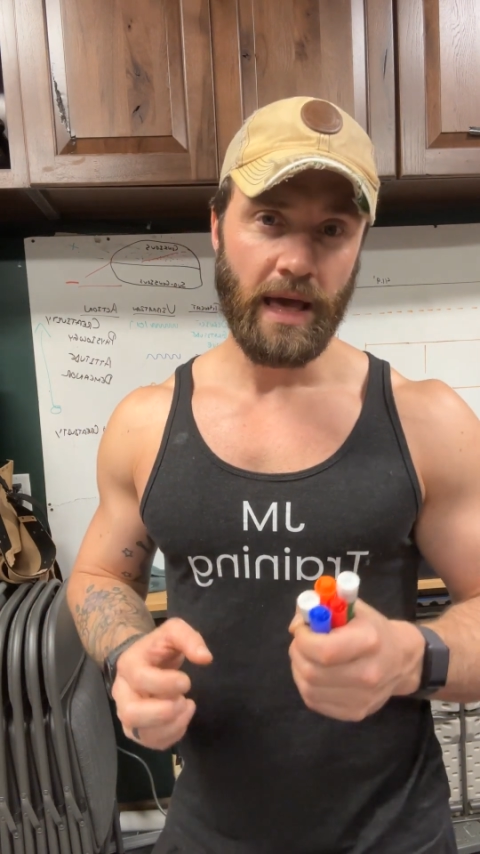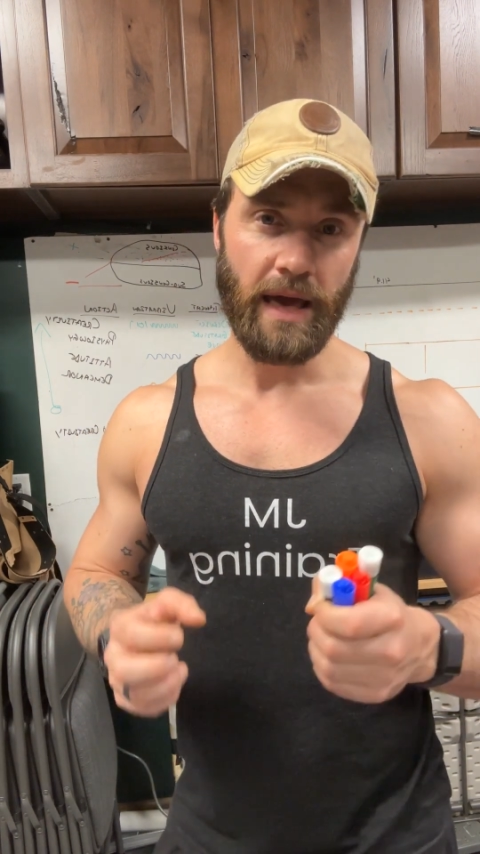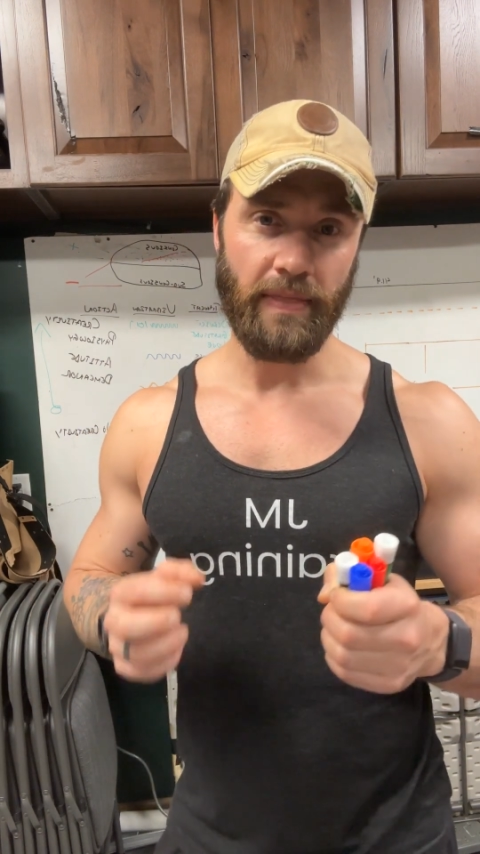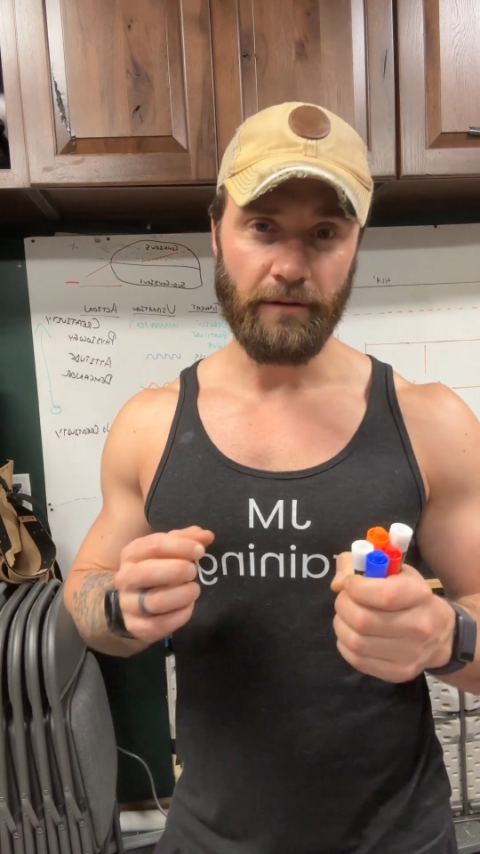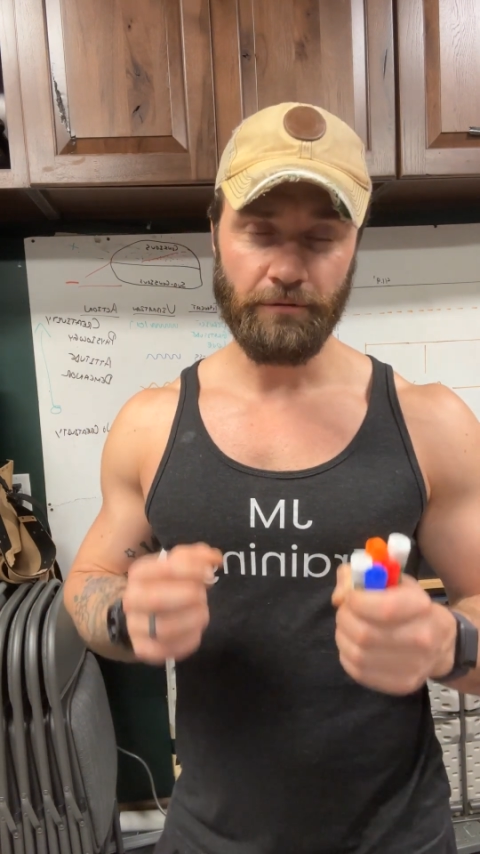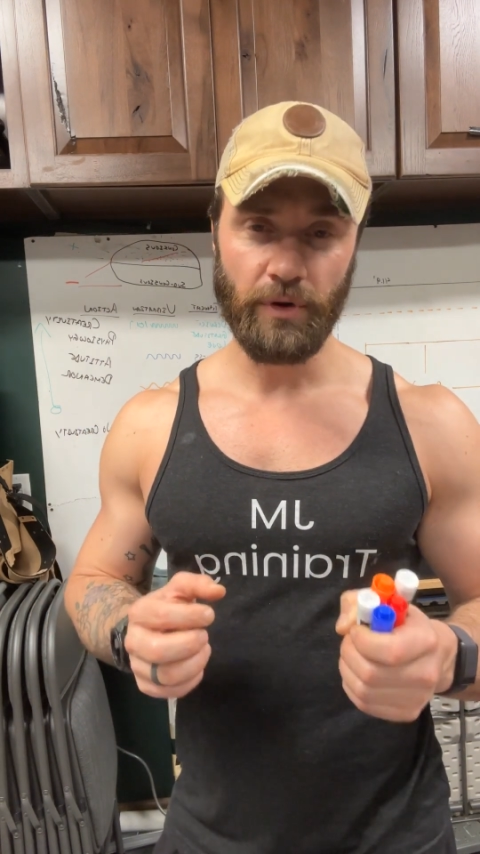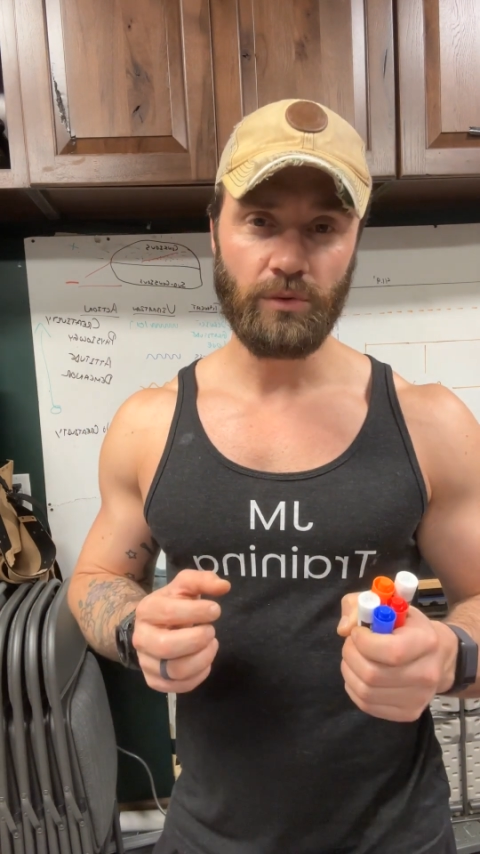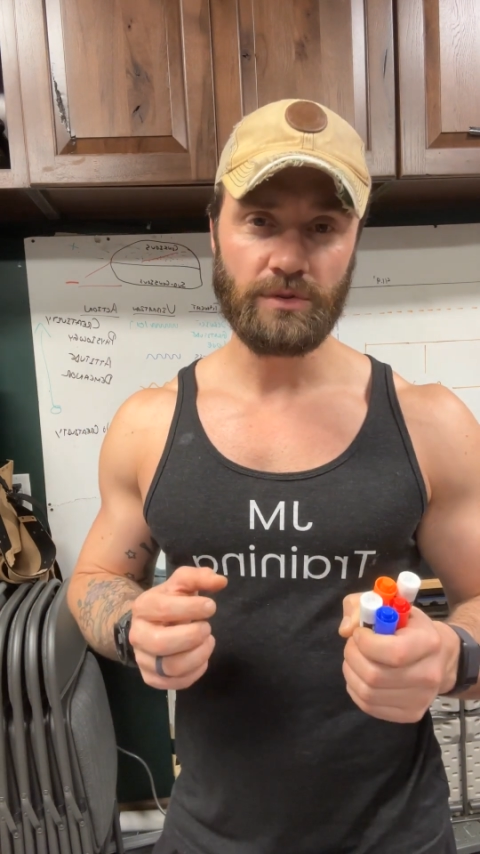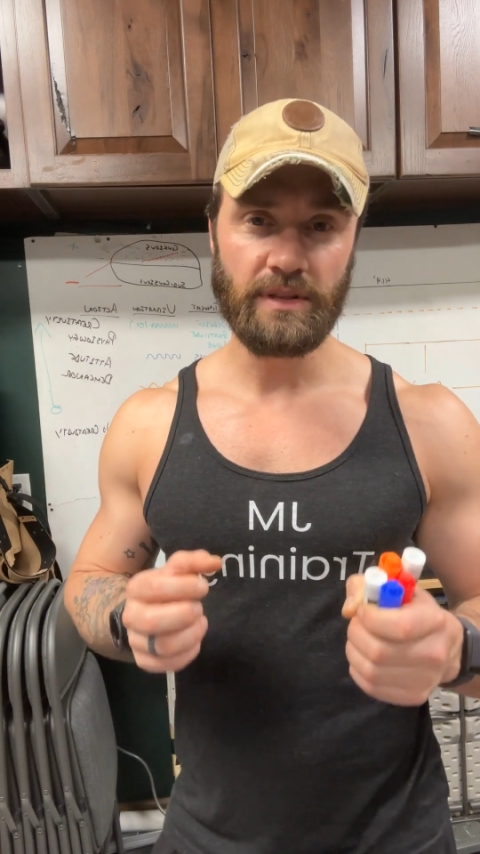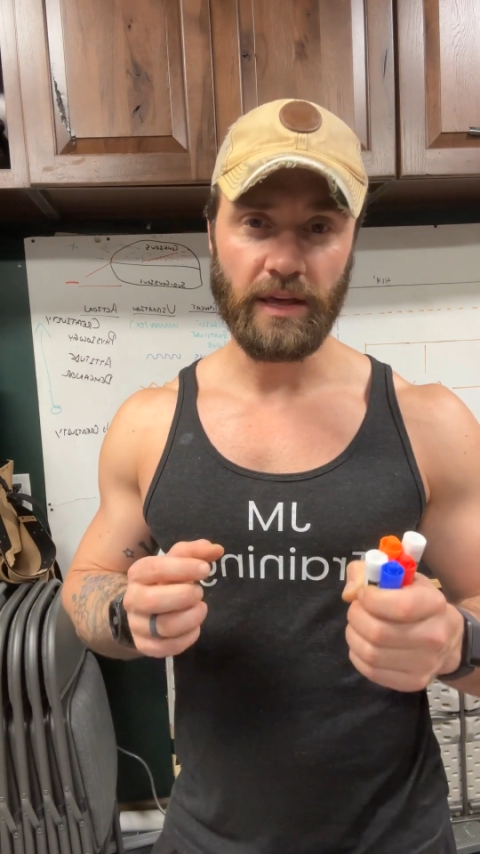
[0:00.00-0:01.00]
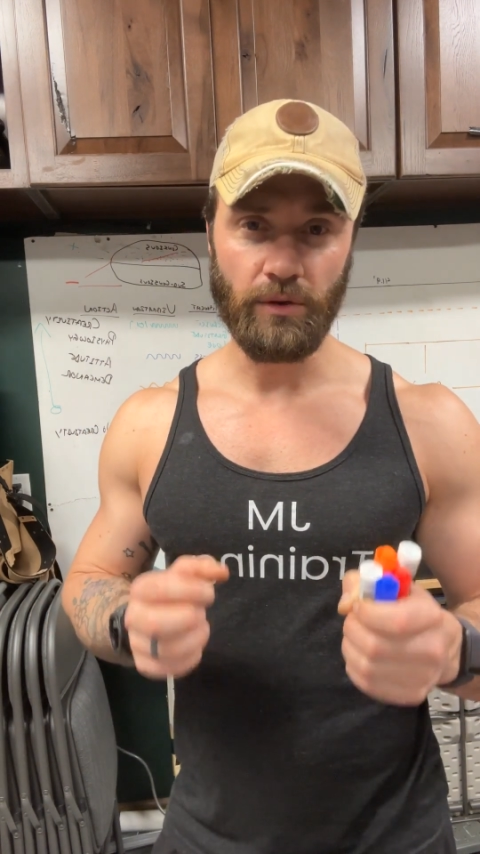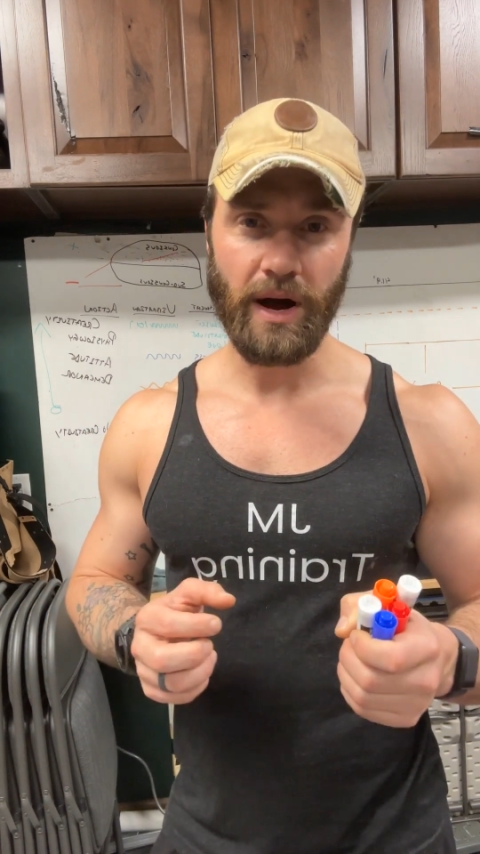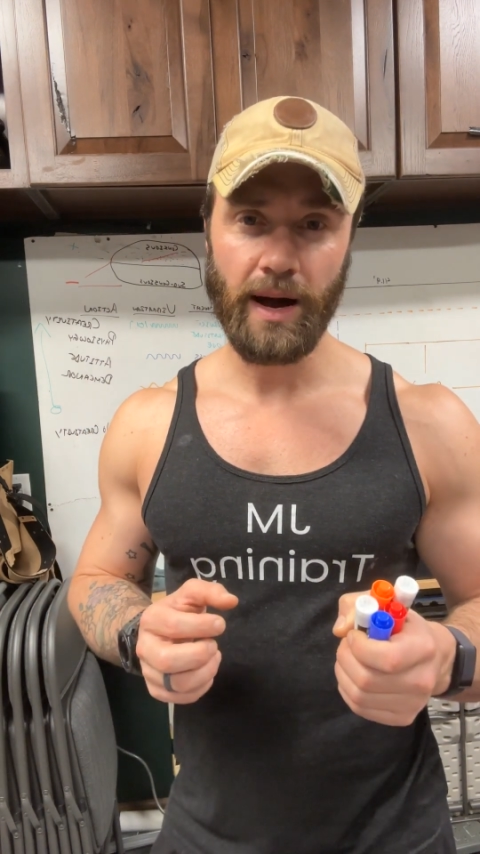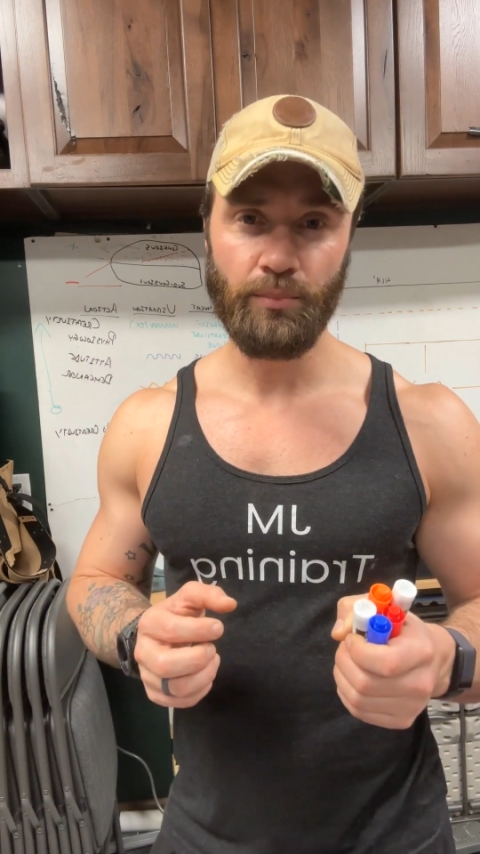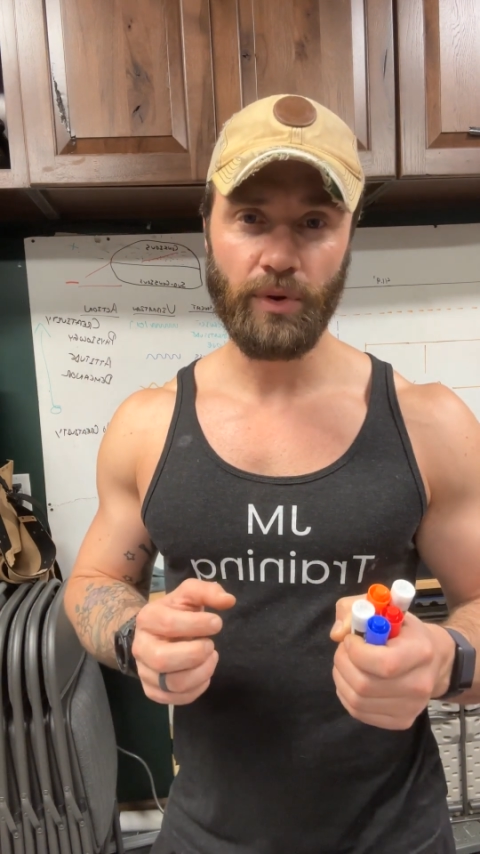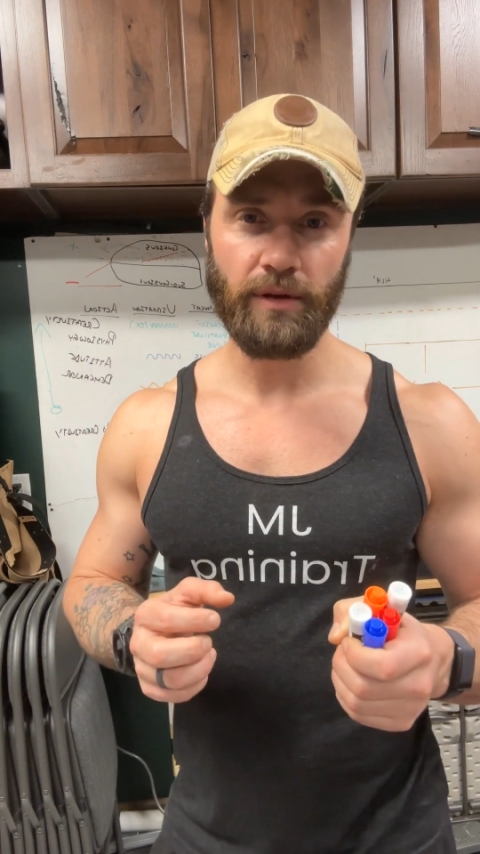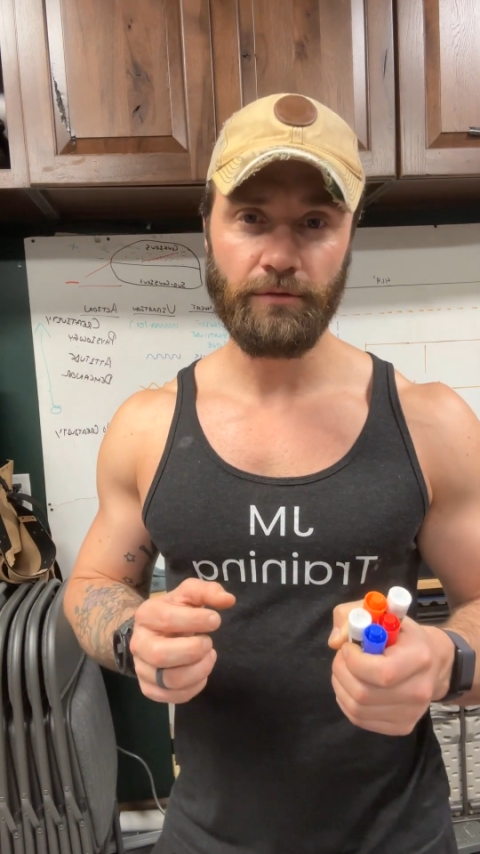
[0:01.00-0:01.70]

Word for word: And that frequency that you operate